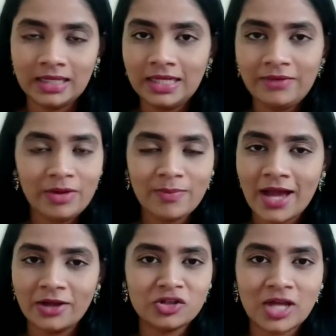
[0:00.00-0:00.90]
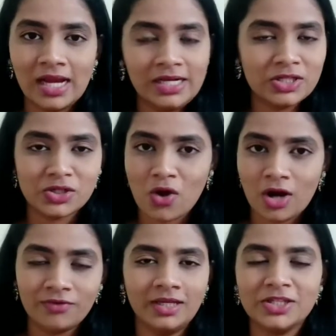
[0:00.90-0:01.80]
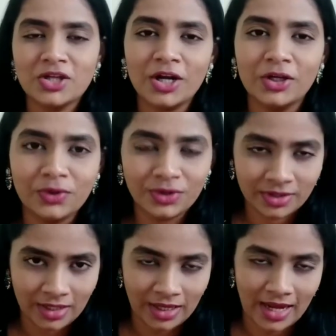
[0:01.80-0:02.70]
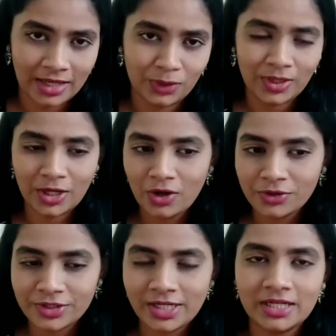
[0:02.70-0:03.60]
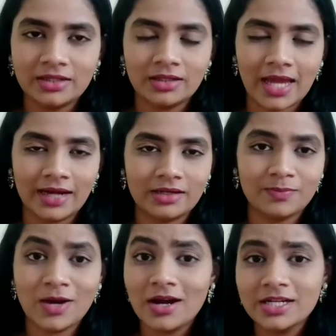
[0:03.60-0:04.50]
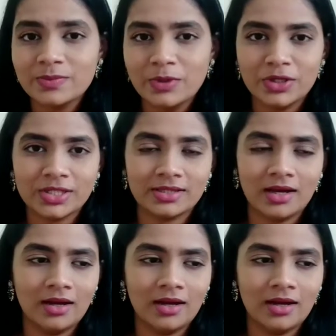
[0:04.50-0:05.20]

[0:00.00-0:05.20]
leaving back a child is not a good thing, and you cannot read that parts because